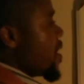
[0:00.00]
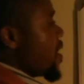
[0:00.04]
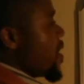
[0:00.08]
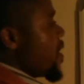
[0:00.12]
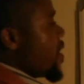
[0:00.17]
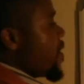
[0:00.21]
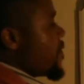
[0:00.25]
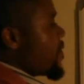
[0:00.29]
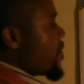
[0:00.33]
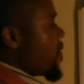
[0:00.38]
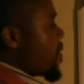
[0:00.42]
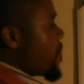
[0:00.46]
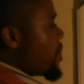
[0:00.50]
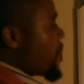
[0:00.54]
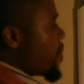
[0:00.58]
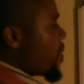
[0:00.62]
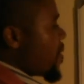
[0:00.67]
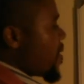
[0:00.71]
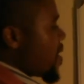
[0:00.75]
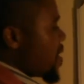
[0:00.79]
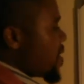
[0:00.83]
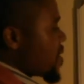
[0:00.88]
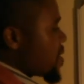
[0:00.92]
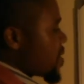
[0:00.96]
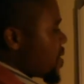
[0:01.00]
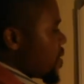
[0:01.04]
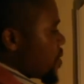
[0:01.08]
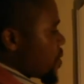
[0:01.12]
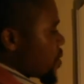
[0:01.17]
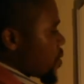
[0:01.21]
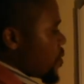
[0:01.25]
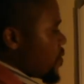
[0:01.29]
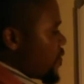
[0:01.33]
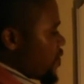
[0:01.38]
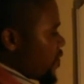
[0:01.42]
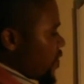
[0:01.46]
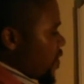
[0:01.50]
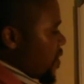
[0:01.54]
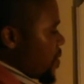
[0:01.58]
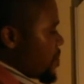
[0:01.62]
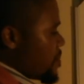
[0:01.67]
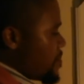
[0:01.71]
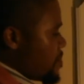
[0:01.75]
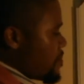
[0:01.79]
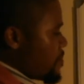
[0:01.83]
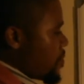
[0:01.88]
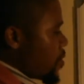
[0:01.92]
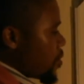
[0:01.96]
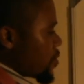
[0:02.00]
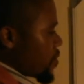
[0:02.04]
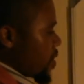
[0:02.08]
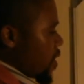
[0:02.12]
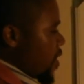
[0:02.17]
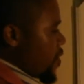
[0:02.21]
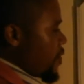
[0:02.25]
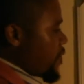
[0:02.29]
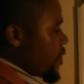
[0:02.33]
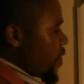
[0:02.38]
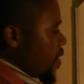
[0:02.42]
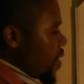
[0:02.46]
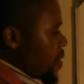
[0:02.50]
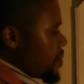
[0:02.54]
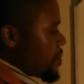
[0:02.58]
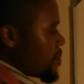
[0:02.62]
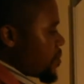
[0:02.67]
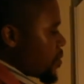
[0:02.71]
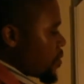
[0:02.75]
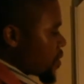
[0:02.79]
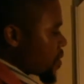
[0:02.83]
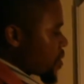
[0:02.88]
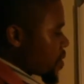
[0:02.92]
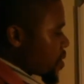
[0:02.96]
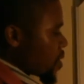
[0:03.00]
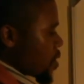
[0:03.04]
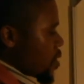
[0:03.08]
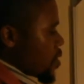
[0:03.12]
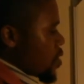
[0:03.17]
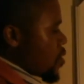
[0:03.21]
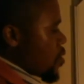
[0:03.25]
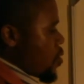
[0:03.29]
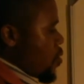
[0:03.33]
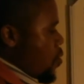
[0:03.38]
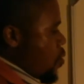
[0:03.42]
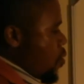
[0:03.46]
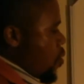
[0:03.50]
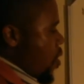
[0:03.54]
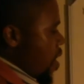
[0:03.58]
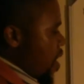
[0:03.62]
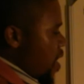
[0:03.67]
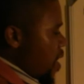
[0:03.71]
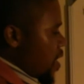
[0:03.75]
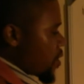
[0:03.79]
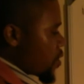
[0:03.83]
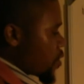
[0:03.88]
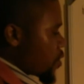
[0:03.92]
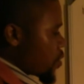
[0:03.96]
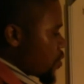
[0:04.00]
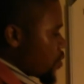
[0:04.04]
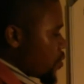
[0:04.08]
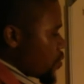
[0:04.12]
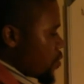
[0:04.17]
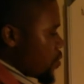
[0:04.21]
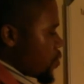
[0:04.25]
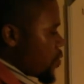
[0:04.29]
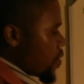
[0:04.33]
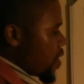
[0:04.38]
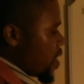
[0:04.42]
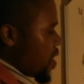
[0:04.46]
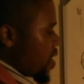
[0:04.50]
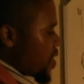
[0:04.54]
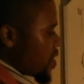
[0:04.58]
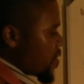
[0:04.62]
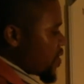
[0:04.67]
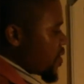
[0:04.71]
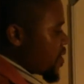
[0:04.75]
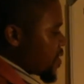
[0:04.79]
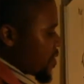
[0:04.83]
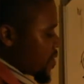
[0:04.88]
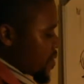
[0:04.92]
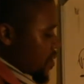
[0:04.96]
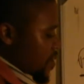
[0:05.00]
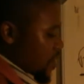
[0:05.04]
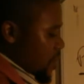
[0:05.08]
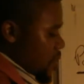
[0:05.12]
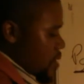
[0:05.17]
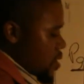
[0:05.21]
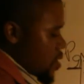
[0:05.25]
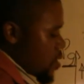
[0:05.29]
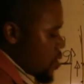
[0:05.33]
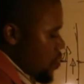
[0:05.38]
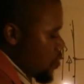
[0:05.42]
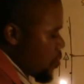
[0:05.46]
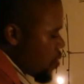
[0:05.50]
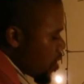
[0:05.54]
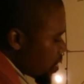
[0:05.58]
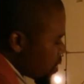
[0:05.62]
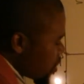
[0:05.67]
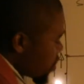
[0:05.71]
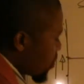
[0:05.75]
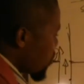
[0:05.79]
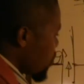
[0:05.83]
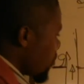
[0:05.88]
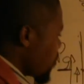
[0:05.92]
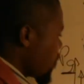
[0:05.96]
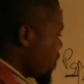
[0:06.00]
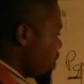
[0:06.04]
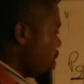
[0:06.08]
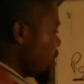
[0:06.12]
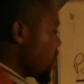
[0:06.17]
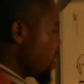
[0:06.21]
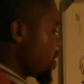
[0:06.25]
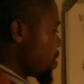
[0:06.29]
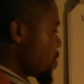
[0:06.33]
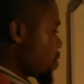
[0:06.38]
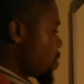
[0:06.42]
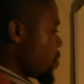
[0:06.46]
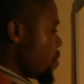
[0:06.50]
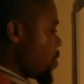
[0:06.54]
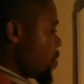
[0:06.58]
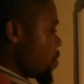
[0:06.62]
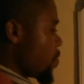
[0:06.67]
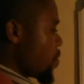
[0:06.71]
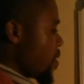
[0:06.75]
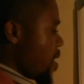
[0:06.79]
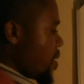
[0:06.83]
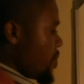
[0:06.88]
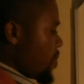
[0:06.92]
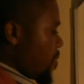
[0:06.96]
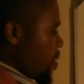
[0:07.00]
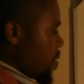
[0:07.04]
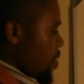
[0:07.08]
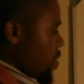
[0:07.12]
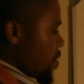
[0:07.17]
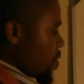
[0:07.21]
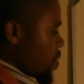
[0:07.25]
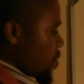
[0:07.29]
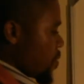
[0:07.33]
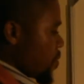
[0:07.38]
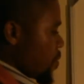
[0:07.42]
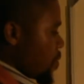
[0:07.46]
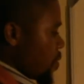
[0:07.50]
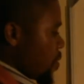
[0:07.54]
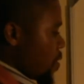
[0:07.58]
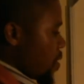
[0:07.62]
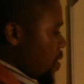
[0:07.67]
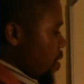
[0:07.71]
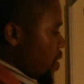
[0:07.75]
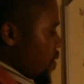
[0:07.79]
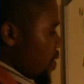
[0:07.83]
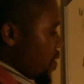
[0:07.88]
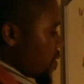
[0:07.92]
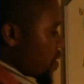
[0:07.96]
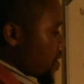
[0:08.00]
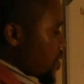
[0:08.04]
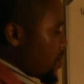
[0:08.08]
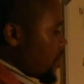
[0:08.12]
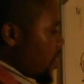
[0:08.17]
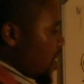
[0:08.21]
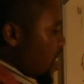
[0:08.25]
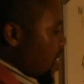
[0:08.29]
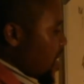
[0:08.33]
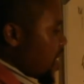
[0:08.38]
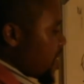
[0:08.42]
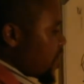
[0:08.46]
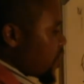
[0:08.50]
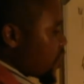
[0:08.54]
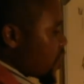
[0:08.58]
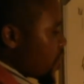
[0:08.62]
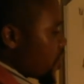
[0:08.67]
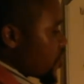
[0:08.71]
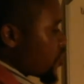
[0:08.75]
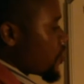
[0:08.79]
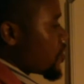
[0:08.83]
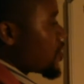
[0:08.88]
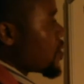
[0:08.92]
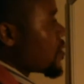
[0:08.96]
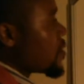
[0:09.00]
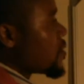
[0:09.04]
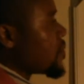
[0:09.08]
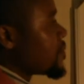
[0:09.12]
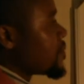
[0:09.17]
if the prices of inputs were to increase, what do you think is going to happen to the supply schedule?